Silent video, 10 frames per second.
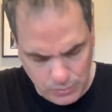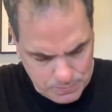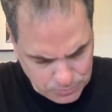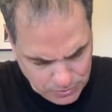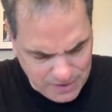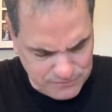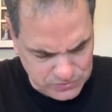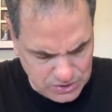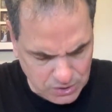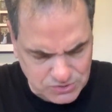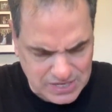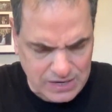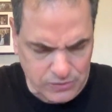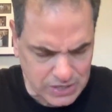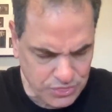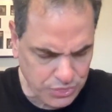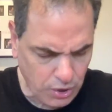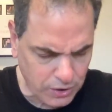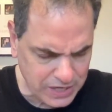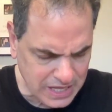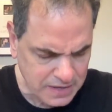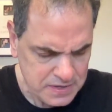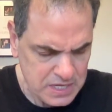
We pray for those that are in authority.